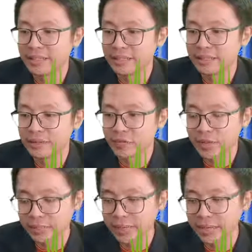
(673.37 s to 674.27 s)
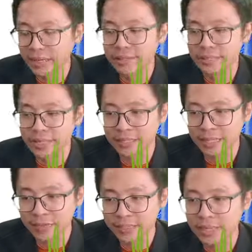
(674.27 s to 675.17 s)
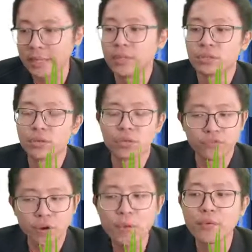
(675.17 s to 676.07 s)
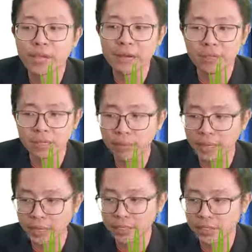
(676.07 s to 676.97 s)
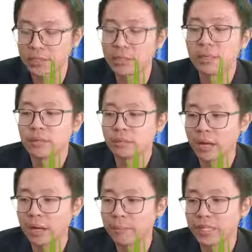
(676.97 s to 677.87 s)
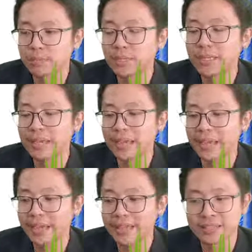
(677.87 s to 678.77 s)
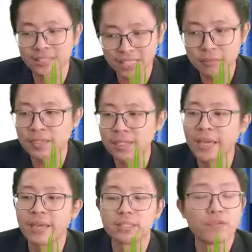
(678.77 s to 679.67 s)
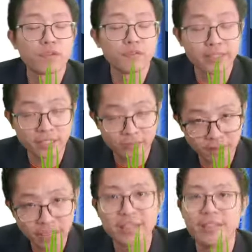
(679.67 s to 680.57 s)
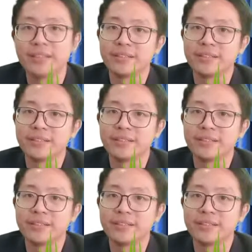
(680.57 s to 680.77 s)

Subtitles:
The reflected light is at the left hand side. So to form real image, must be at the same side as the reflected ray.